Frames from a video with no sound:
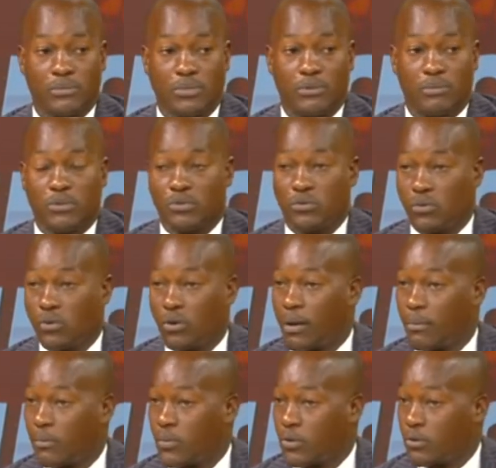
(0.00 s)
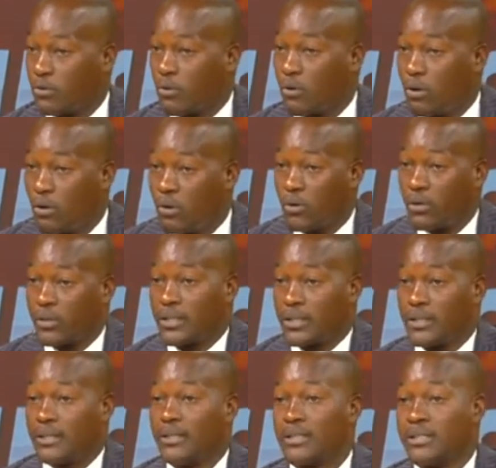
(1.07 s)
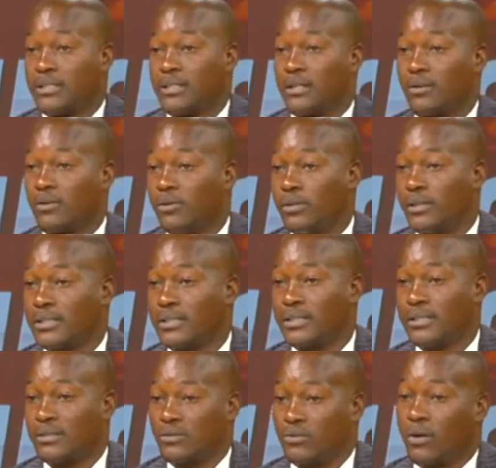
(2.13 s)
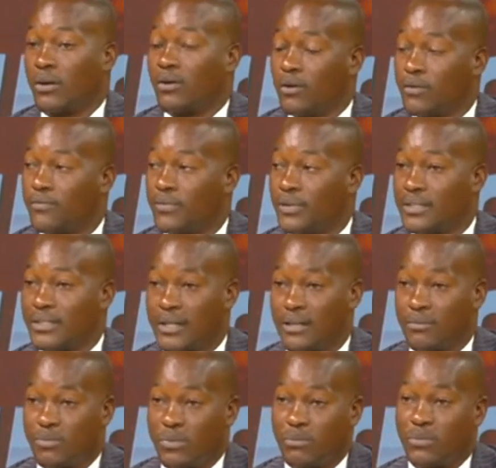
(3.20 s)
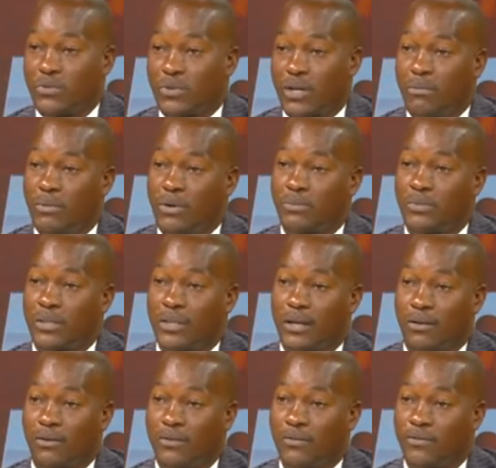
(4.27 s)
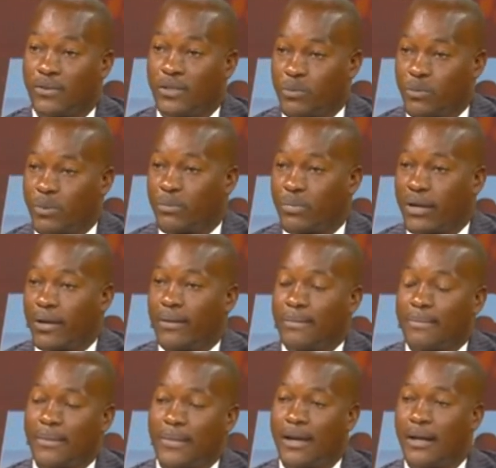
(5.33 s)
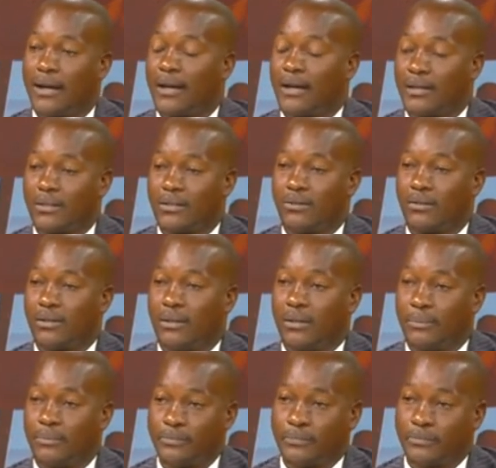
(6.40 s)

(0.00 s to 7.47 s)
be able to call upon all the stakeholders to a conference and able to come up with a conference paper and agree on uh,